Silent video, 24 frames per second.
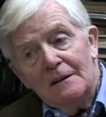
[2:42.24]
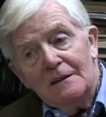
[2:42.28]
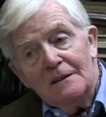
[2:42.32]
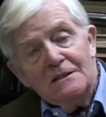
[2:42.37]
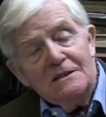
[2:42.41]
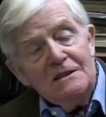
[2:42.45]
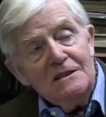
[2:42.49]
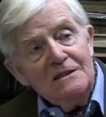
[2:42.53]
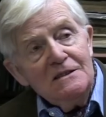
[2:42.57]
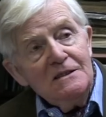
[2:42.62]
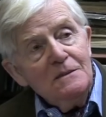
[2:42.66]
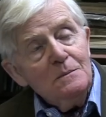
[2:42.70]

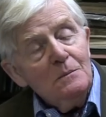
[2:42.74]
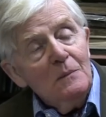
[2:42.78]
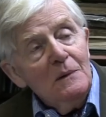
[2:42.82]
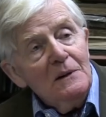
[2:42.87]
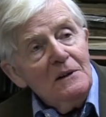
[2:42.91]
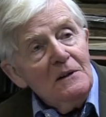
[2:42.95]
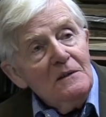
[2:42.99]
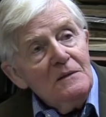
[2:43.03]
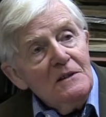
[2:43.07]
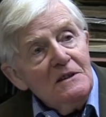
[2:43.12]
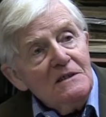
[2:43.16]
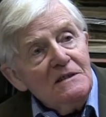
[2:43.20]
this is
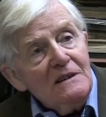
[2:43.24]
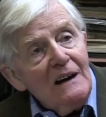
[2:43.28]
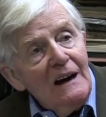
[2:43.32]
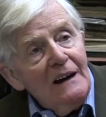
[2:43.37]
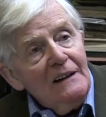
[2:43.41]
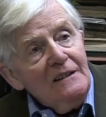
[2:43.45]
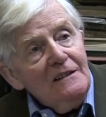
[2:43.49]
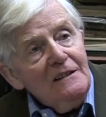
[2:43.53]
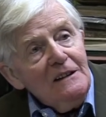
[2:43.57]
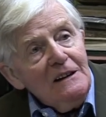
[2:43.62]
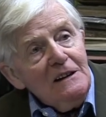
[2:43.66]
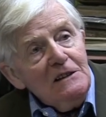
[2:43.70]
one of the
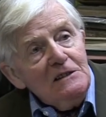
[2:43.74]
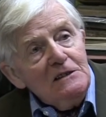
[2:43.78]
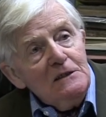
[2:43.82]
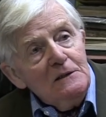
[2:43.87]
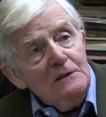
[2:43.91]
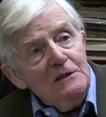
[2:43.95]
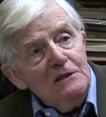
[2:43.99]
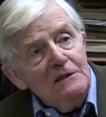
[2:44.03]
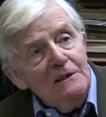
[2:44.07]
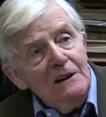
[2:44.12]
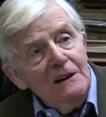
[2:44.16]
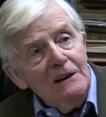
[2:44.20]
sad things
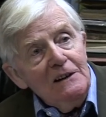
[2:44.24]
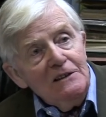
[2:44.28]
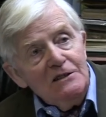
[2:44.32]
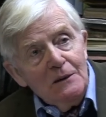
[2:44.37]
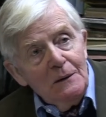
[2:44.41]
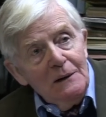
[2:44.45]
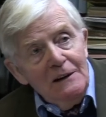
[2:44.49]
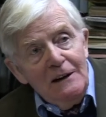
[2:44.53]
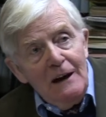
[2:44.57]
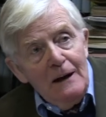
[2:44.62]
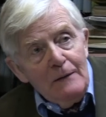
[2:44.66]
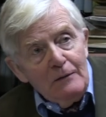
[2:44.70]
of today.
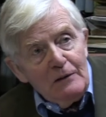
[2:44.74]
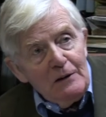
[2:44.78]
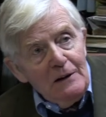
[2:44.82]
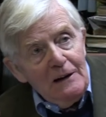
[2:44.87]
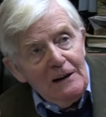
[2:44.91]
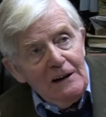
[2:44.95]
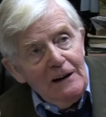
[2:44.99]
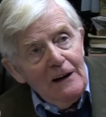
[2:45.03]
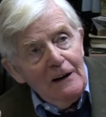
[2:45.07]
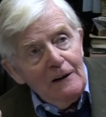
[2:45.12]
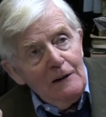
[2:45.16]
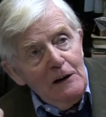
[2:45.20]
So I never
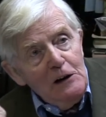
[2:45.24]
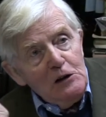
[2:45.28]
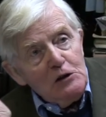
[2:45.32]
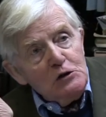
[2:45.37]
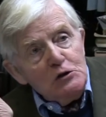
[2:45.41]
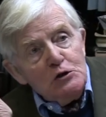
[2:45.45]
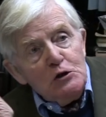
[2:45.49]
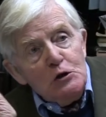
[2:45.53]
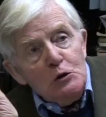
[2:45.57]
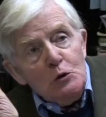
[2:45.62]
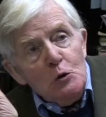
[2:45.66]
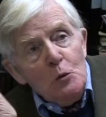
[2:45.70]

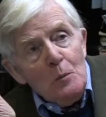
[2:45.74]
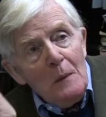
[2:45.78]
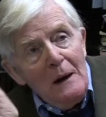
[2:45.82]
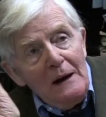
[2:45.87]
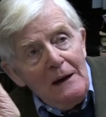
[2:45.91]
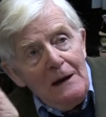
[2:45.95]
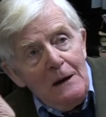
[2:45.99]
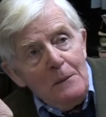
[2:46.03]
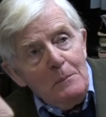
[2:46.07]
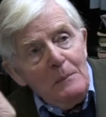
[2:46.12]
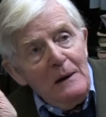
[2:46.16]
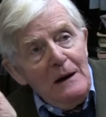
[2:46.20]
encourage too
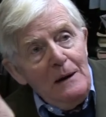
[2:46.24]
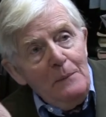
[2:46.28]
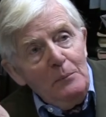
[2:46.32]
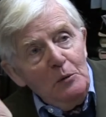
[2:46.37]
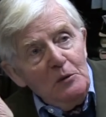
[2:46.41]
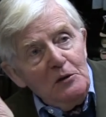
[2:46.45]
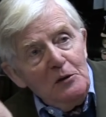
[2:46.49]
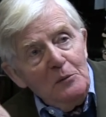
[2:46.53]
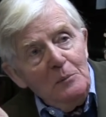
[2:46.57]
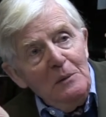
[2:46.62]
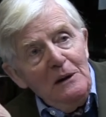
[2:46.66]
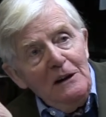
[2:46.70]
many
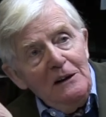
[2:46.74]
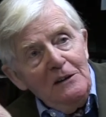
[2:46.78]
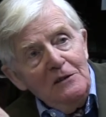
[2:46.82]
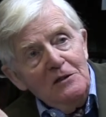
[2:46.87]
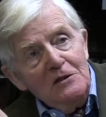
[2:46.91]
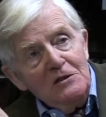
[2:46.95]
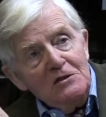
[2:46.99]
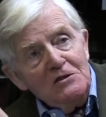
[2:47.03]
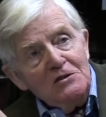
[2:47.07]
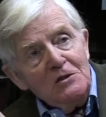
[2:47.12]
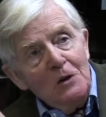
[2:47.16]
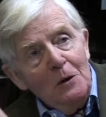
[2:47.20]
people to be
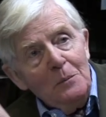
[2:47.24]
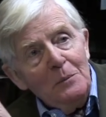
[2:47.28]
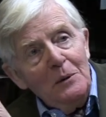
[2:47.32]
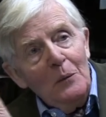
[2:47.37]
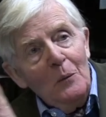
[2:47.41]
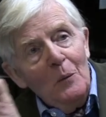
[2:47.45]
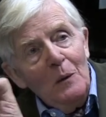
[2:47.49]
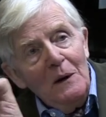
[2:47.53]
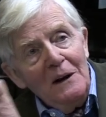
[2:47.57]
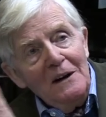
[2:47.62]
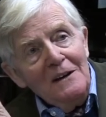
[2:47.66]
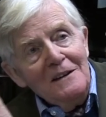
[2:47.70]
in the shop
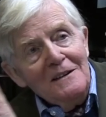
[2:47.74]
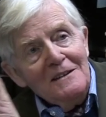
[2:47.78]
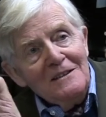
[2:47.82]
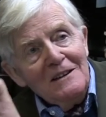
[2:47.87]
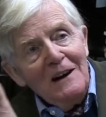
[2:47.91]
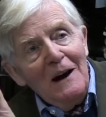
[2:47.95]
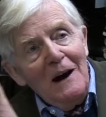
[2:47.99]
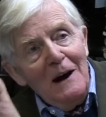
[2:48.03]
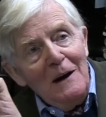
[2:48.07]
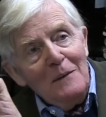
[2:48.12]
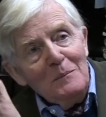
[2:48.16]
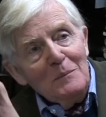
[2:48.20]
at one
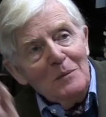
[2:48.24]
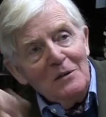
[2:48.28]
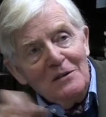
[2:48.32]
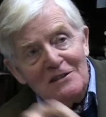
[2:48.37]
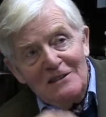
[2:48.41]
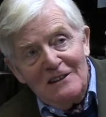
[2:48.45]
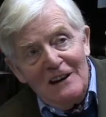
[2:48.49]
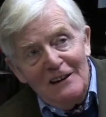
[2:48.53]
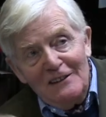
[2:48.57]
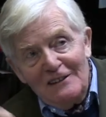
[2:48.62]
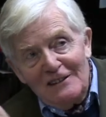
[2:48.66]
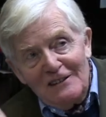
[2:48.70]
time,
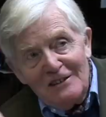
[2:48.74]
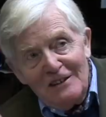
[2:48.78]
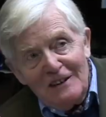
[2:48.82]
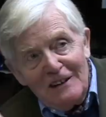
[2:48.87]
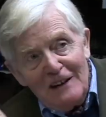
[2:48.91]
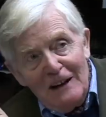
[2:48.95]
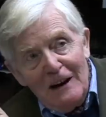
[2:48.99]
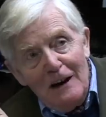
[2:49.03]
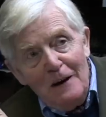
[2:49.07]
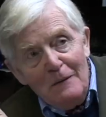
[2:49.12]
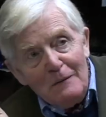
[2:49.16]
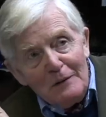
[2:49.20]
because under
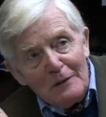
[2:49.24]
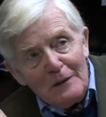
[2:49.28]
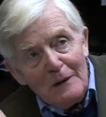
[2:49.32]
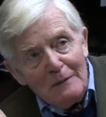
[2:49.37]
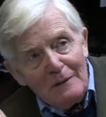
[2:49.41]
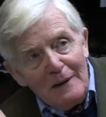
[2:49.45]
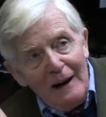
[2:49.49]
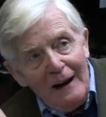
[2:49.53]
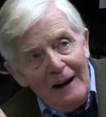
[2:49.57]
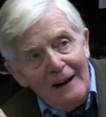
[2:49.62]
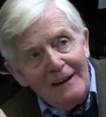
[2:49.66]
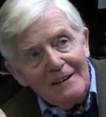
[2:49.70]
the cover
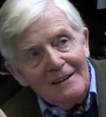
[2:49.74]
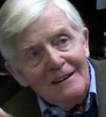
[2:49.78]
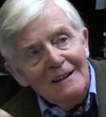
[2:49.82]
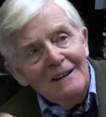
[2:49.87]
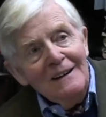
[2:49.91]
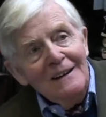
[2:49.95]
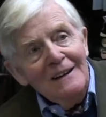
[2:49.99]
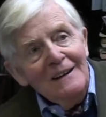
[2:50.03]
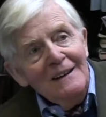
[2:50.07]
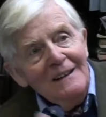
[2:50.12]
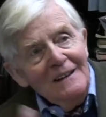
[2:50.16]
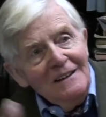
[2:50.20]
of that,
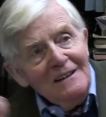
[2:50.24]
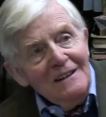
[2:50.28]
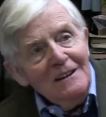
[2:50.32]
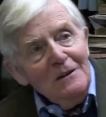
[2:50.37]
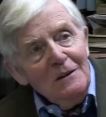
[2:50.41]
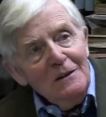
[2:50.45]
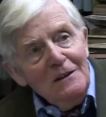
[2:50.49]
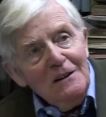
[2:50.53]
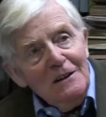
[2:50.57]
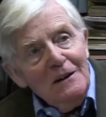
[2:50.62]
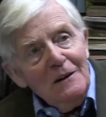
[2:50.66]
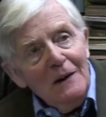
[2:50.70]
right,
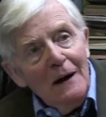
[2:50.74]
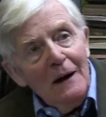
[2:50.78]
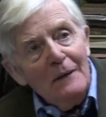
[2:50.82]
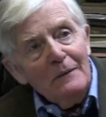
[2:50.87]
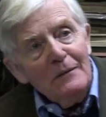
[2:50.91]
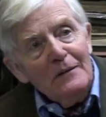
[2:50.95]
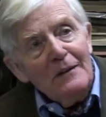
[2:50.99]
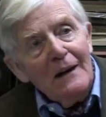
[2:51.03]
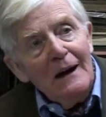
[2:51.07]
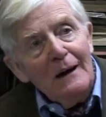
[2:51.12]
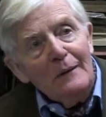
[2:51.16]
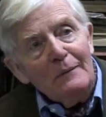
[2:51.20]
you
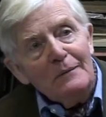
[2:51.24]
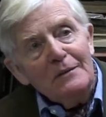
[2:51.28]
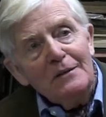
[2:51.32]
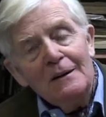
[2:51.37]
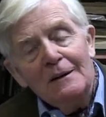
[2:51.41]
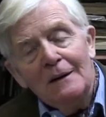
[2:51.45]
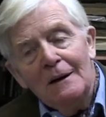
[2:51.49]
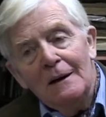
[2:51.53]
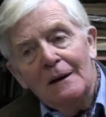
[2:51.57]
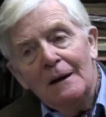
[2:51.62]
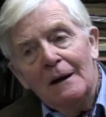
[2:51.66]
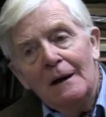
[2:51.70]
have theft.